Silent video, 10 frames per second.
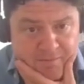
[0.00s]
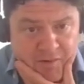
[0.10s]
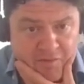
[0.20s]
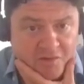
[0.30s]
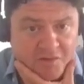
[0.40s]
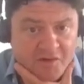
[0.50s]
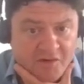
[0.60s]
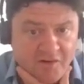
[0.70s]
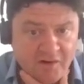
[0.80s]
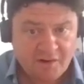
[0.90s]
Moving on to this
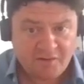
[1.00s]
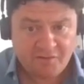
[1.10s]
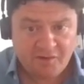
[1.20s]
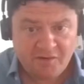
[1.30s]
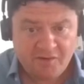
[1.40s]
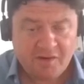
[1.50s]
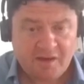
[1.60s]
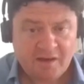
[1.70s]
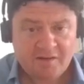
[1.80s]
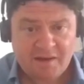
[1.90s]
slide. So this is
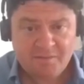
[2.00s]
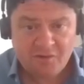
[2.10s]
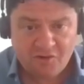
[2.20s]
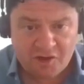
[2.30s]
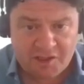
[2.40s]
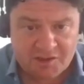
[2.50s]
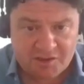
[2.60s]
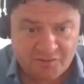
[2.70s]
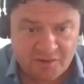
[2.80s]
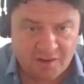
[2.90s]
a demonstration
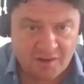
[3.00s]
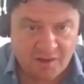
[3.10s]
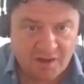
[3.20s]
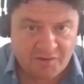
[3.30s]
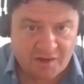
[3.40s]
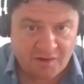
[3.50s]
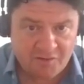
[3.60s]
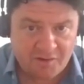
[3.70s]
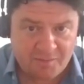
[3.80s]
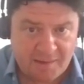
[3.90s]
of a
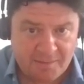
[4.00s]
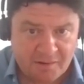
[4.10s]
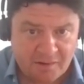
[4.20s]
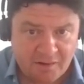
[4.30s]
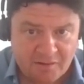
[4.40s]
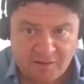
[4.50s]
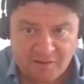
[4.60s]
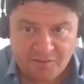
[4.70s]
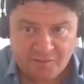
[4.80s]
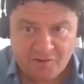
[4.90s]
currency map, and I'd like to
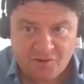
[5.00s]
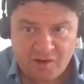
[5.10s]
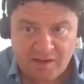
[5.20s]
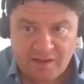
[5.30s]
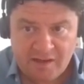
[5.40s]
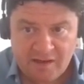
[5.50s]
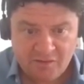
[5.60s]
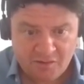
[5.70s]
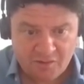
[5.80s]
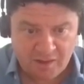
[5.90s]
give some credit here
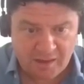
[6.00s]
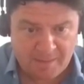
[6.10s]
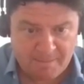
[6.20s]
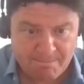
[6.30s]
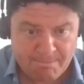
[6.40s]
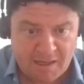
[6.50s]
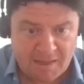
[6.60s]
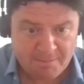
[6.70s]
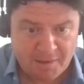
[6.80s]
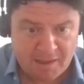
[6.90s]
to
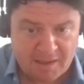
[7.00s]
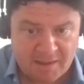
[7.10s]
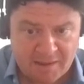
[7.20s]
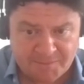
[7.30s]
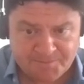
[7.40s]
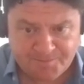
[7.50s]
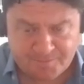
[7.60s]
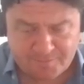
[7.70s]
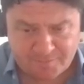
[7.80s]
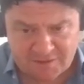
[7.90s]
BNP,
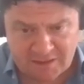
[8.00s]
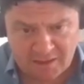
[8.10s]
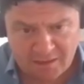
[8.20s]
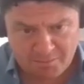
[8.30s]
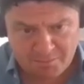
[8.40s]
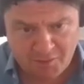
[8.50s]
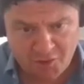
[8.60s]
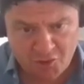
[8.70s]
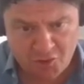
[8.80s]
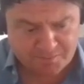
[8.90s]

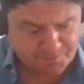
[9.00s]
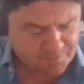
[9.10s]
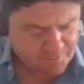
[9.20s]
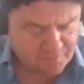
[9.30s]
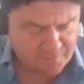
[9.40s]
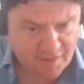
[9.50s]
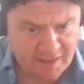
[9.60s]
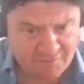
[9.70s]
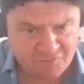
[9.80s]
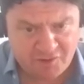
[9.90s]
who
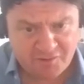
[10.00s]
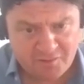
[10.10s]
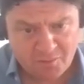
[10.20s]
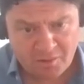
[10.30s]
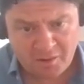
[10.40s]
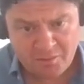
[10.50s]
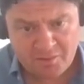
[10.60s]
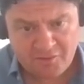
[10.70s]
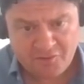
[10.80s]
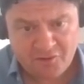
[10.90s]
have written what I
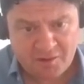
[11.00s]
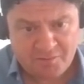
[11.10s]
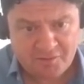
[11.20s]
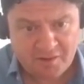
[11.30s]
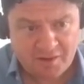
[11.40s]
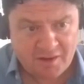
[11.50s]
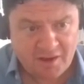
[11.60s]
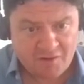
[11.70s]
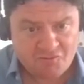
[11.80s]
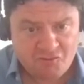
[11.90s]
would describe as a
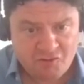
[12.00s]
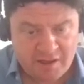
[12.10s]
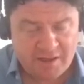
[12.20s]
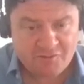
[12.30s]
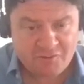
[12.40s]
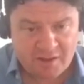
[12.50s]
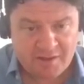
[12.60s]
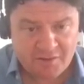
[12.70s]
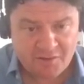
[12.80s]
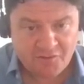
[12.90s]
really, really
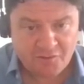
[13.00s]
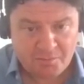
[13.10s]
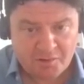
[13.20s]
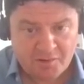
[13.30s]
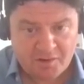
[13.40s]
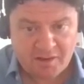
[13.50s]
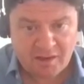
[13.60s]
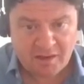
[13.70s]
useful book